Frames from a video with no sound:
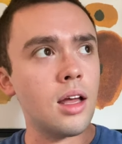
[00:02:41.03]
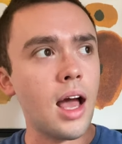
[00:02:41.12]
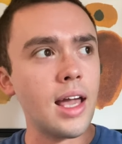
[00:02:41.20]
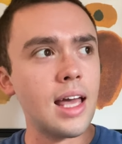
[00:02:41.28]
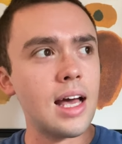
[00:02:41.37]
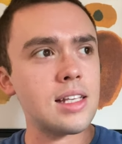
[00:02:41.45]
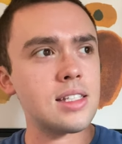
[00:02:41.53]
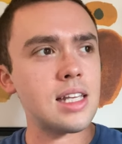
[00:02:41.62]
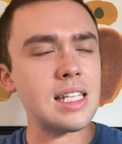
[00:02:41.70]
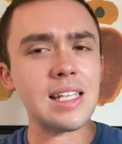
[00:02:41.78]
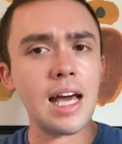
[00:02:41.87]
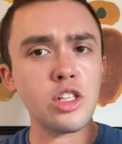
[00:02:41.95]
I guess,
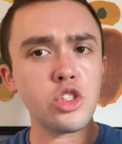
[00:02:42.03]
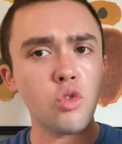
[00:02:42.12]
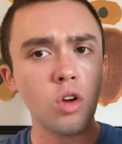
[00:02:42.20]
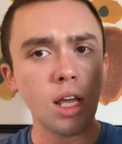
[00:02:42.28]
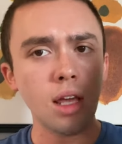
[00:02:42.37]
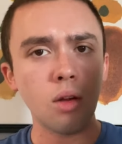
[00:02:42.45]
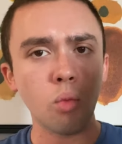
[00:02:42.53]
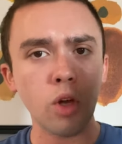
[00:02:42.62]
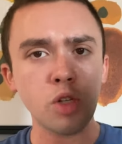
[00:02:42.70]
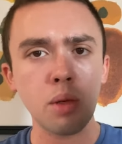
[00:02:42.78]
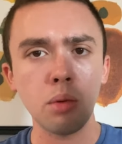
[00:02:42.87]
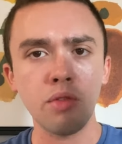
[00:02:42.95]
intense read in which
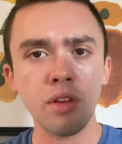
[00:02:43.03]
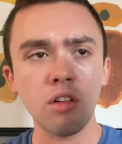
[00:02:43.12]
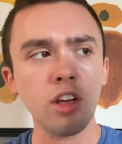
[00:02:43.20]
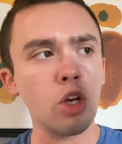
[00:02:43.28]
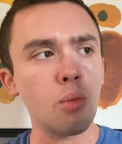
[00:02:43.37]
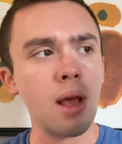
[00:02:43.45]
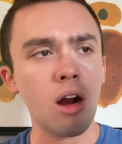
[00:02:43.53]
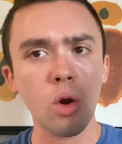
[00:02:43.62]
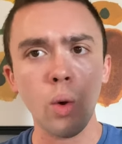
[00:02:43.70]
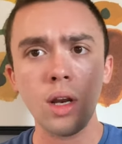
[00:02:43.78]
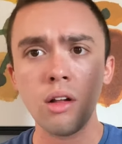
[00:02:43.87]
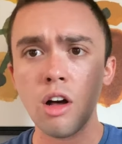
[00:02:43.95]
people feel, you know,
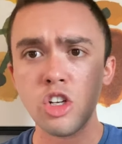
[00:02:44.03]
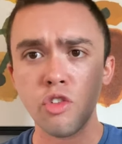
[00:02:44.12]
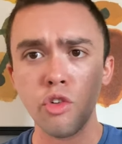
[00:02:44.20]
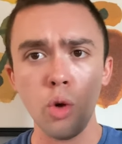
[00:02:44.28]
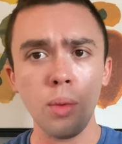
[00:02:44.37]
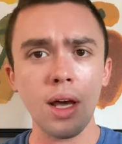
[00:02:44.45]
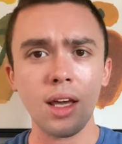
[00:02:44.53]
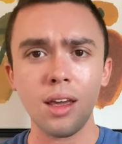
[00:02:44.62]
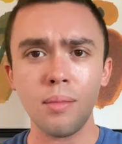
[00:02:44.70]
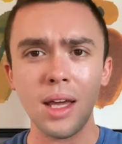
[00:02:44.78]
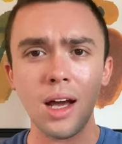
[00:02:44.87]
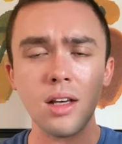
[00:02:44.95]
paranoid and claustrophobic
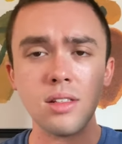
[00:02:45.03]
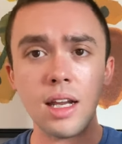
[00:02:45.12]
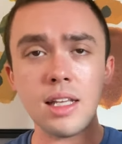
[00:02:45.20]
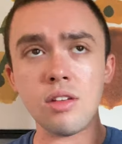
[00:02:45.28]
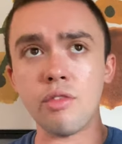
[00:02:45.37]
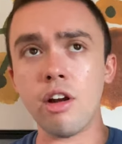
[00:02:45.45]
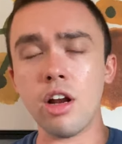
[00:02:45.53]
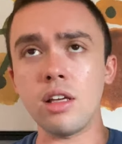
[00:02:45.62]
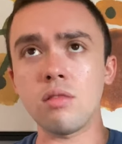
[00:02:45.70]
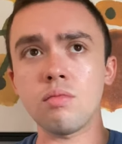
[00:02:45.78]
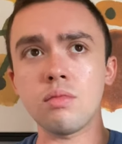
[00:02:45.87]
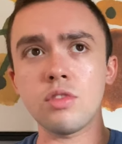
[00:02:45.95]
because that is a very
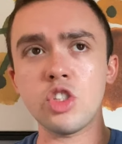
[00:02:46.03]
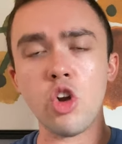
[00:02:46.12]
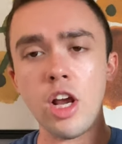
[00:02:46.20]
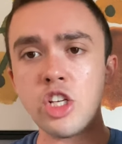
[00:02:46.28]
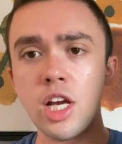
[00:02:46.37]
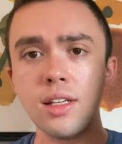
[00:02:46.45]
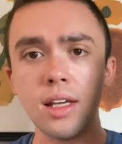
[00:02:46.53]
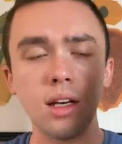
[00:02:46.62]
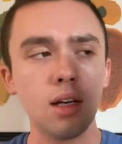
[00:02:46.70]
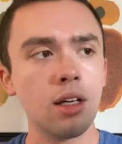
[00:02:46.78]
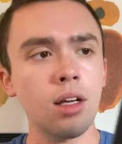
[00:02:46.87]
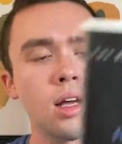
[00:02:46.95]
strange
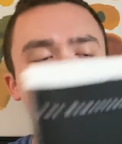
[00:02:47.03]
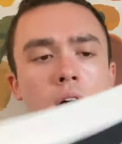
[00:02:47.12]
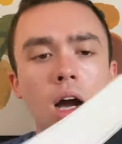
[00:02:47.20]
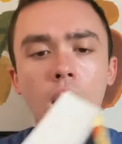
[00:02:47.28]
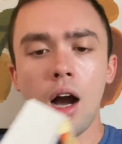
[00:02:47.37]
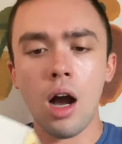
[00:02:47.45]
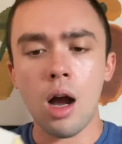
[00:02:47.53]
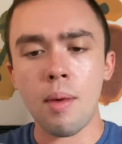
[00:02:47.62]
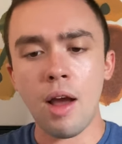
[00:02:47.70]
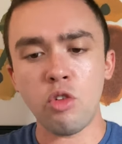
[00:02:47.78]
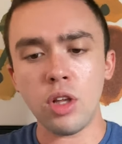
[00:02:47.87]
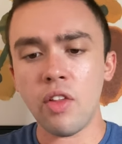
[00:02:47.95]
idea. Um, I
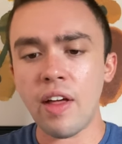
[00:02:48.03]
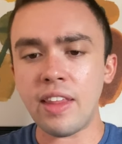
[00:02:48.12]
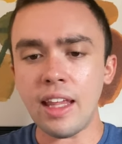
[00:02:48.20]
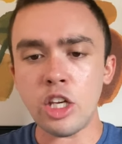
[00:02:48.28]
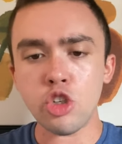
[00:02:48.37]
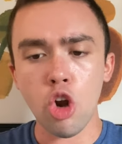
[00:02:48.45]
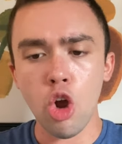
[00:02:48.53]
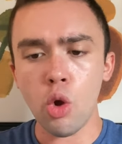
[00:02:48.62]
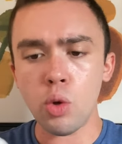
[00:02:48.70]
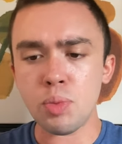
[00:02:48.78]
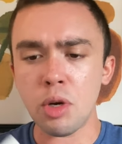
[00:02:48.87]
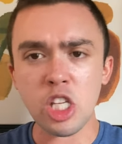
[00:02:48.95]
really liked the intro, it
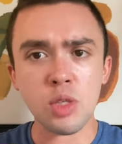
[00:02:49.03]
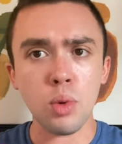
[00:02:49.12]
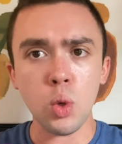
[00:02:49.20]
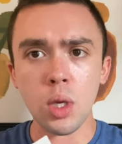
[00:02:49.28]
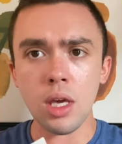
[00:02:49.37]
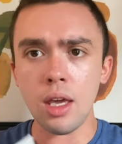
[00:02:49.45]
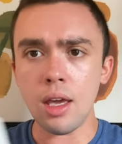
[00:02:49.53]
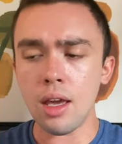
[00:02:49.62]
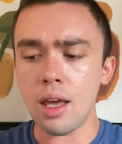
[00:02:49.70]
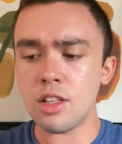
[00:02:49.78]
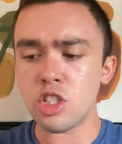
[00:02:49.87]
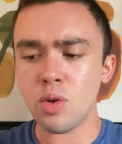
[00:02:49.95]
was pretty spooky,
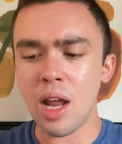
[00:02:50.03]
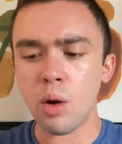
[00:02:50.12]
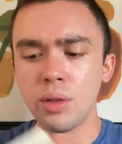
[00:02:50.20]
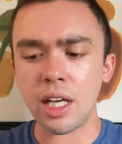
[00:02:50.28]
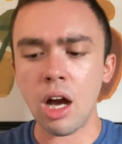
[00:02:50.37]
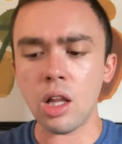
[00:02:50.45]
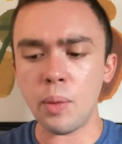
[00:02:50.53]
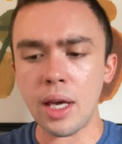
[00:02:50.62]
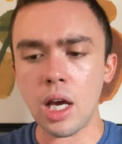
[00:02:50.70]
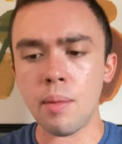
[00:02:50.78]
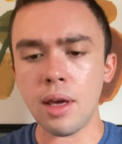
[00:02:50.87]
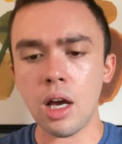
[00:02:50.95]
and so now with like Halloween
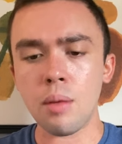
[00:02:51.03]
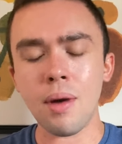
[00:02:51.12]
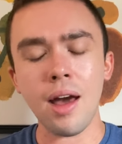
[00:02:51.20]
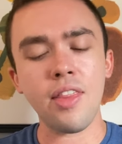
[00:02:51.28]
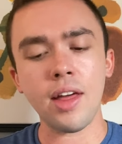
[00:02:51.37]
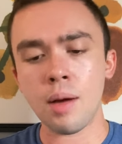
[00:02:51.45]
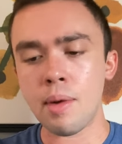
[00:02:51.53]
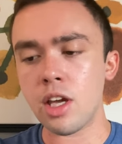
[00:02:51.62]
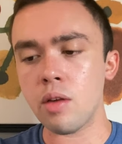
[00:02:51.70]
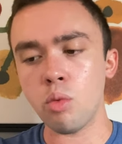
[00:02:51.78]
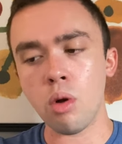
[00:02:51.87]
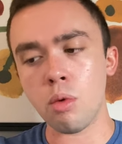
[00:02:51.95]
coming up, I think I might
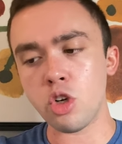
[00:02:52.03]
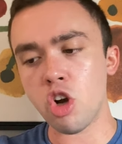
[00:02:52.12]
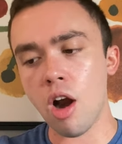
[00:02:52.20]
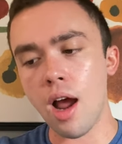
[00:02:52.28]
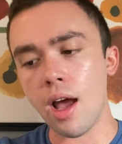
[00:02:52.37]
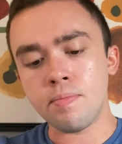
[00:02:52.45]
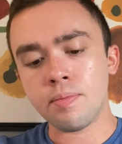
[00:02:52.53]
give it one more try.